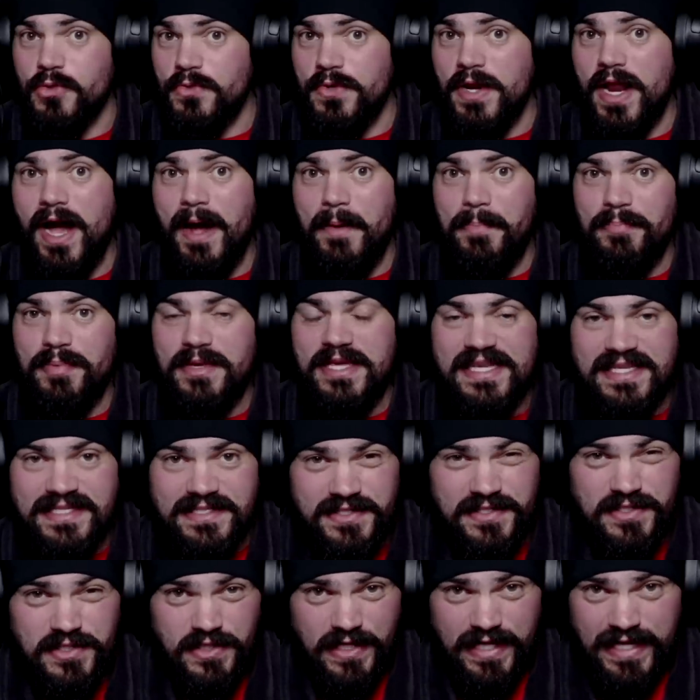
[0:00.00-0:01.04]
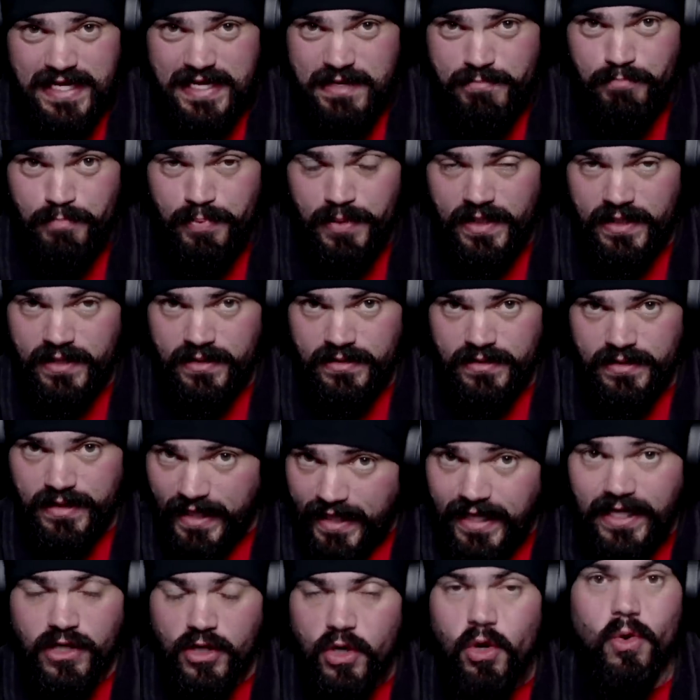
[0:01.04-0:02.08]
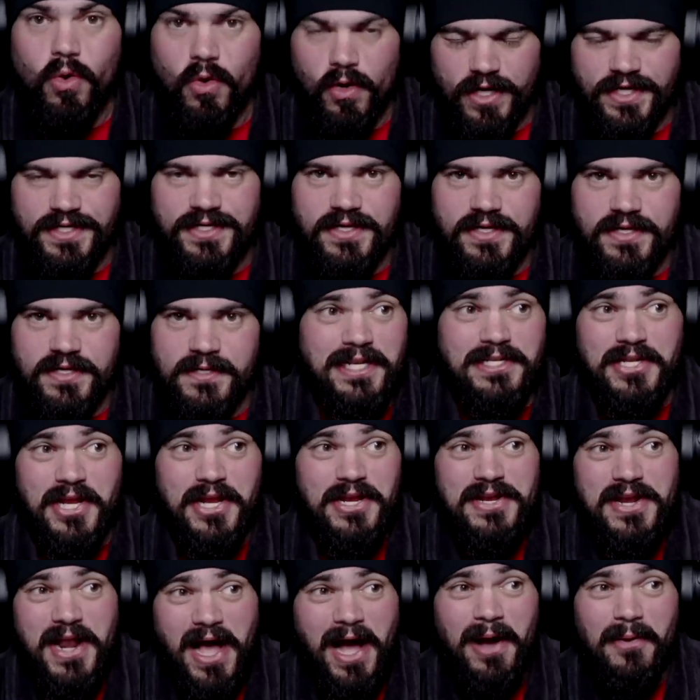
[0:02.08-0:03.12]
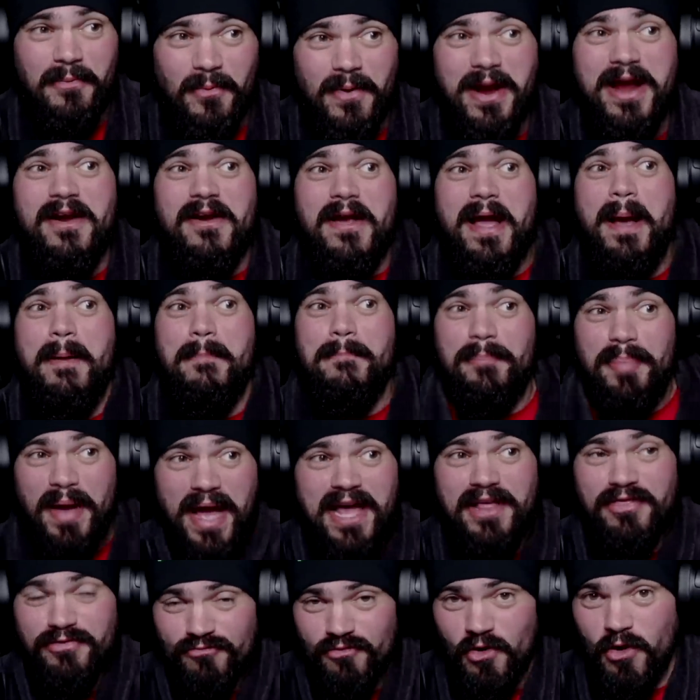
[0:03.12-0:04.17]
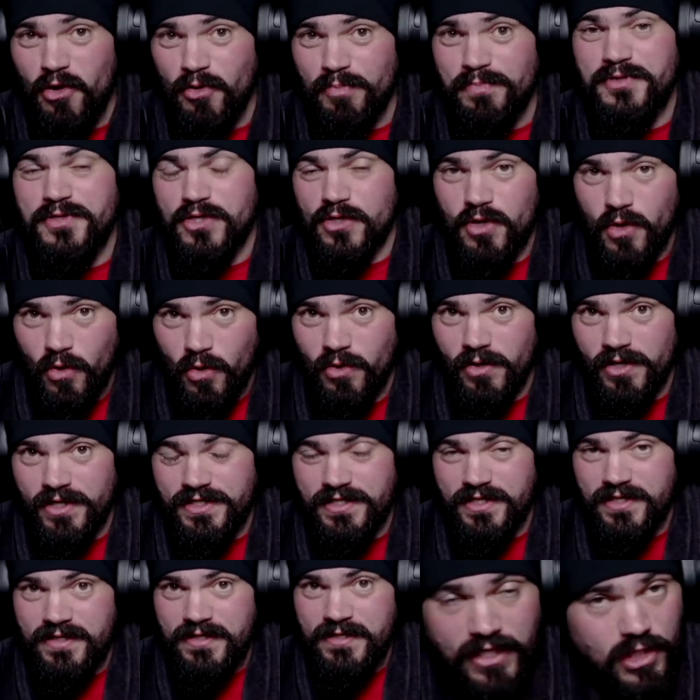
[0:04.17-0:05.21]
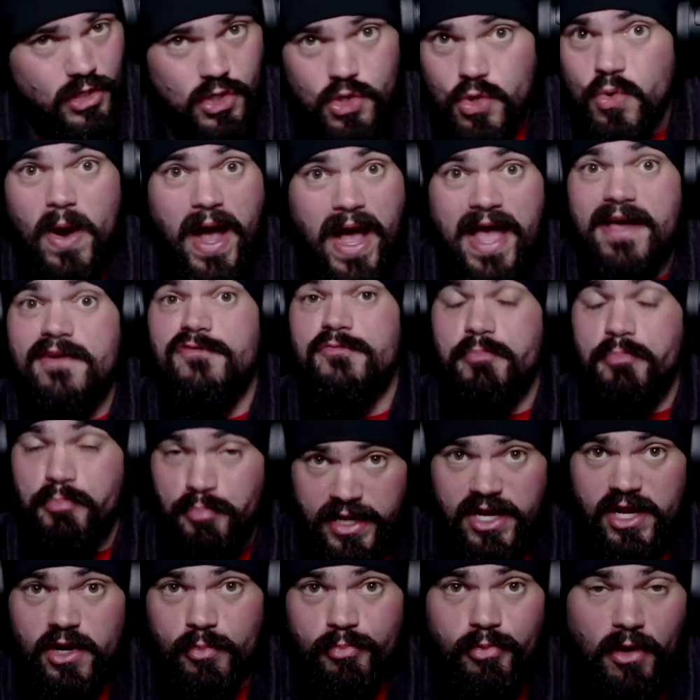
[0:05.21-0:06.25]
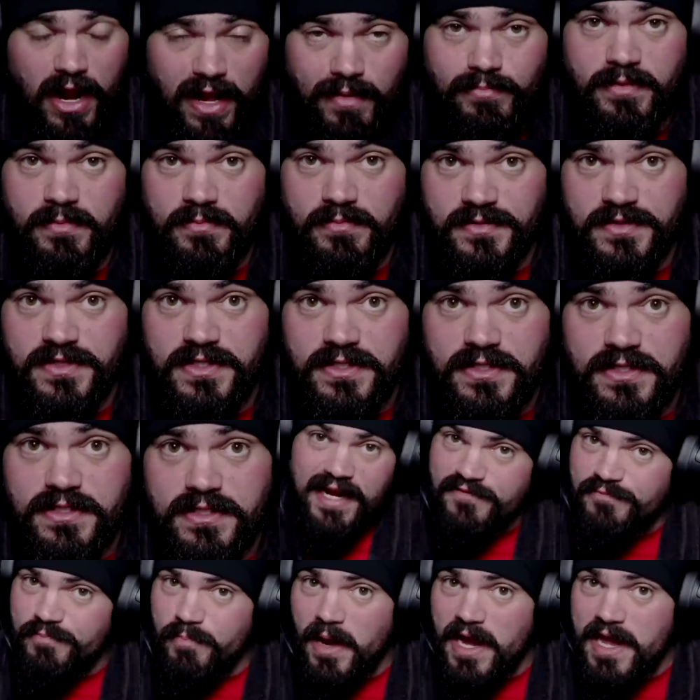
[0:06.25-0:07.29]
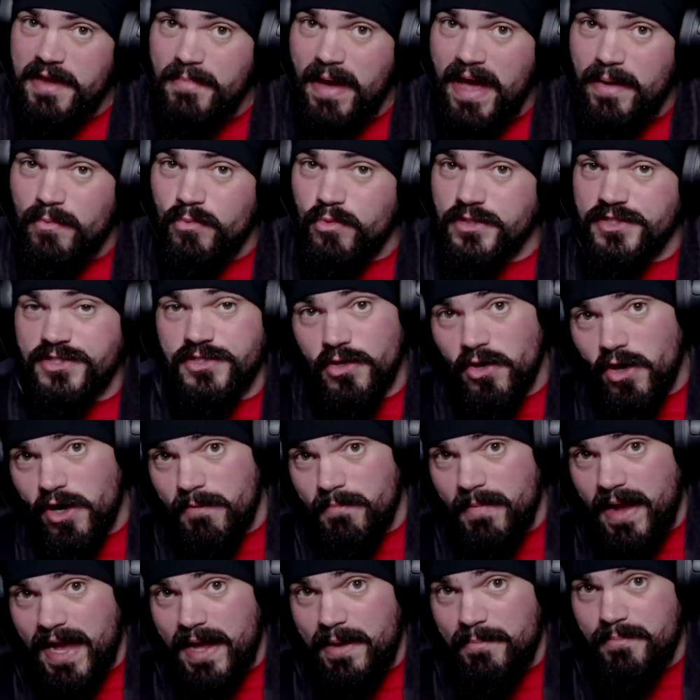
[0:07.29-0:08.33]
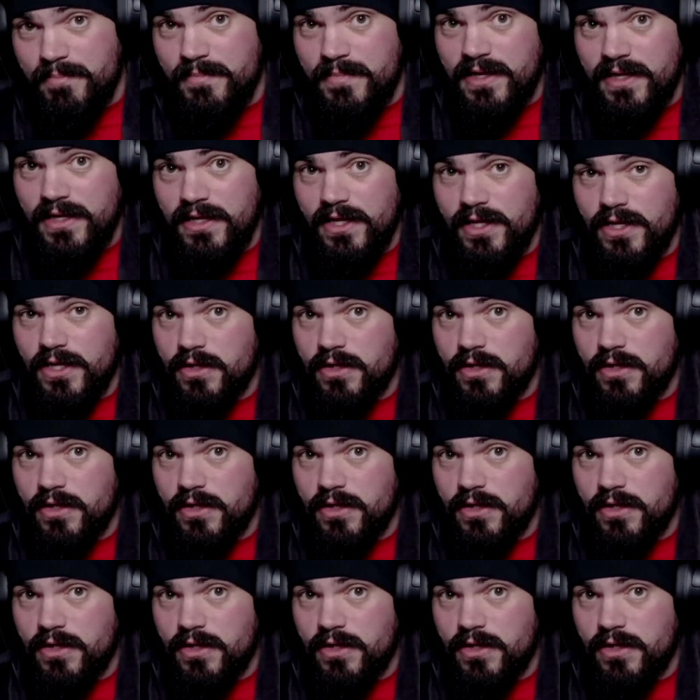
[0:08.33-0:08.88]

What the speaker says: to not be asleep in court and to not wear a bathrobe to court, then you have bigger problems. And if my mom was your mom,